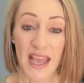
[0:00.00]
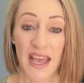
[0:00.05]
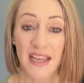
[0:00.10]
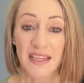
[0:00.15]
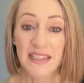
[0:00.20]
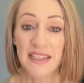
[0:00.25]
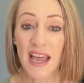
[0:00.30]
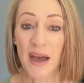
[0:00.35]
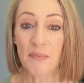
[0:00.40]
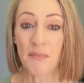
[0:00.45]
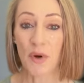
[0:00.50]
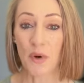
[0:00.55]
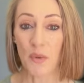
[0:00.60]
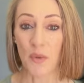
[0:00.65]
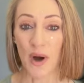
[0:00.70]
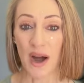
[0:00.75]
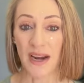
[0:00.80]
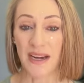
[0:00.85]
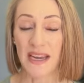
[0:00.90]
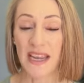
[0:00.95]
Number
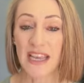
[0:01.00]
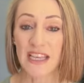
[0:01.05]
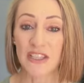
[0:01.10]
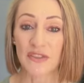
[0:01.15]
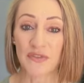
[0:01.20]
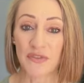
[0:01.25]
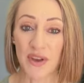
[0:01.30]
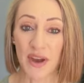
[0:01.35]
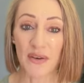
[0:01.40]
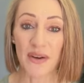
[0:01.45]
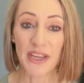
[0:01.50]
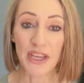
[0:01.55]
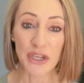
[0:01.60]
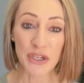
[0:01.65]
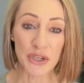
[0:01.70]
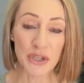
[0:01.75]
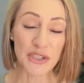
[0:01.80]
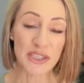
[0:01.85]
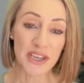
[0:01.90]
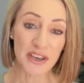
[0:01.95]
one is very
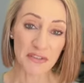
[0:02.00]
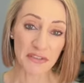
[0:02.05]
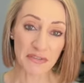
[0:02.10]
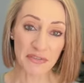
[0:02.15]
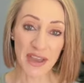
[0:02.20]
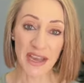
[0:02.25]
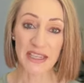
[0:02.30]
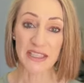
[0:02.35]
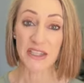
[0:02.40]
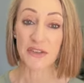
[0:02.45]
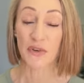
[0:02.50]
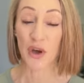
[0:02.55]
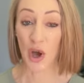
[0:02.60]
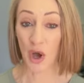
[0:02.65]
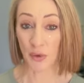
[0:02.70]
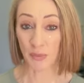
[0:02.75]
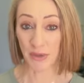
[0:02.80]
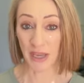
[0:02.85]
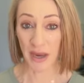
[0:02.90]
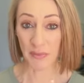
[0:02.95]
good, effective
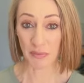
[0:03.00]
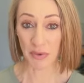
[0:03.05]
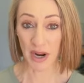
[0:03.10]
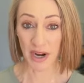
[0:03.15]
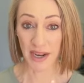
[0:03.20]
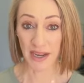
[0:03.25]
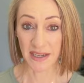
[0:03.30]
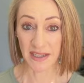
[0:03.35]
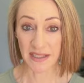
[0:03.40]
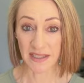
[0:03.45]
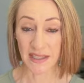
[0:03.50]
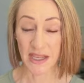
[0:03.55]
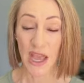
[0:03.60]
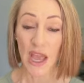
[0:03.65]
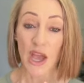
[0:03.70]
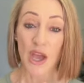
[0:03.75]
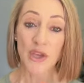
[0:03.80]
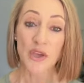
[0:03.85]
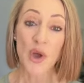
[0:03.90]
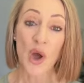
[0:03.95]
home care products.
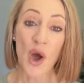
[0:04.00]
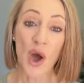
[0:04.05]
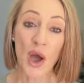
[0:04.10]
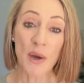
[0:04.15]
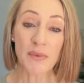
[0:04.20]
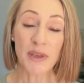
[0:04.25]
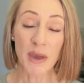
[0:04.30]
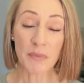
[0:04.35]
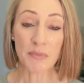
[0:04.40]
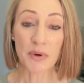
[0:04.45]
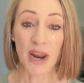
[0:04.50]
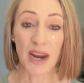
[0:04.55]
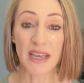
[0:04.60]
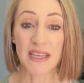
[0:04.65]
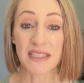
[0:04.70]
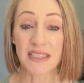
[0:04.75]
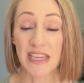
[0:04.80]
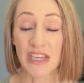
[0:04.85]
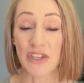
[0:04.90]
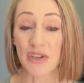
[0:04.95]
Your home care
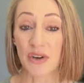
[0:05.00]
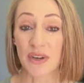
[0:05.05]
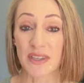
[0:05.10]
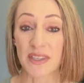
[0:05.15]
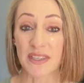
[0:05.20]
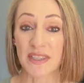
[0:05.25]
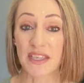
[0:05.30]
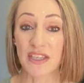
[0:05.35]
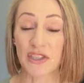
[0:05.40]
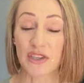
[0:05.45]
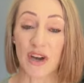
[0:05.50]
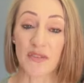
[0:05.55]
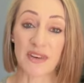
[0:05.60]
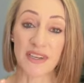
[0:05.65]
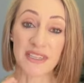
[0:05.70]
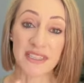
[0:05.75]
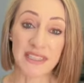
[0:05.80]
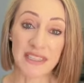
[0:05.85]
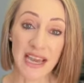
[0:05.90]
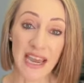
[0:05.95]
products need to consist of a
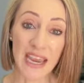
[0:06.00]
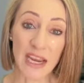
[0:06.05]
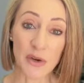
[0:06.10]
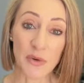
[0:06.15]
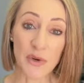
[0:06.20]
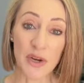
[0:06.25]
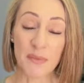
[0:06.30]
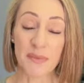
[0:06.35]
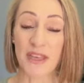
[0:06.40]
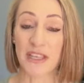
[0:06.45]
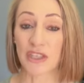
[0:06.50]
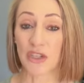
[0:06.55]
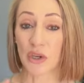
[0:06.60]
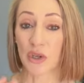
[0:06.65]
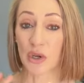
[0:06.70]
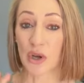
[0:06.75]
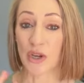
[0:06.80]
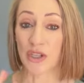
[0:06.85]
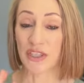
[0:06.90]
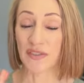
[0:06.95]
day cream that's got
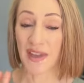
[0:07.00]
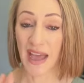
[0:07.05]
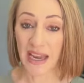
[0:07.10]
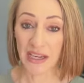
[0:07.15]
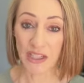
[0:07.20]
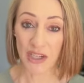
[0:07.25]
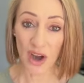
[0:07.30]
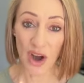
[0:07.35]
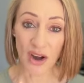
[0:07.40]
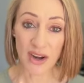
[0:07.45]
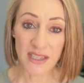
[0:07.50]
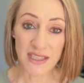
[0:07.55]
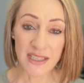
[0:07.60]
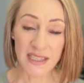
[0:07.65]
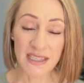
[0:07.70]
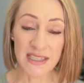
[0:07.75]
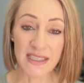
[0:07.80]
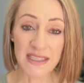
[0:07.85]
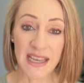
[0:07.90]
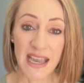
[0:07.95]
loads of
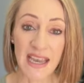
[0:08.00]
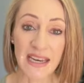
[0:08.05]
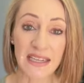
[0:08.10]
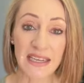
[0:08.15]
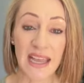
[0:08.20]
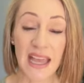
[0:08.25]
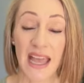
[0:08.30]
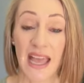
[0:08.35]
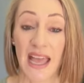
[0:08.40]
antioxidants in,